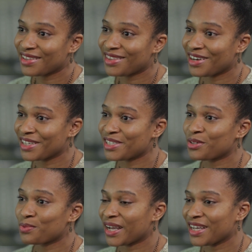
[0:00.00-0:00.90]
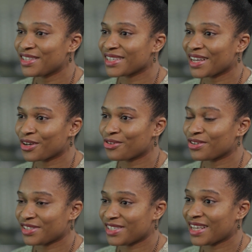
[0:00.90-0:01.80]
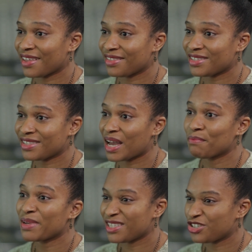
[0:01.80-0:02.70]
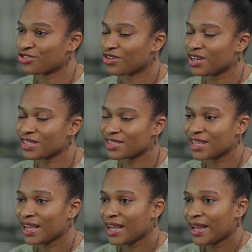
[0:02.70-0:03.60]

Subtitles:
the ideal way to get that message across.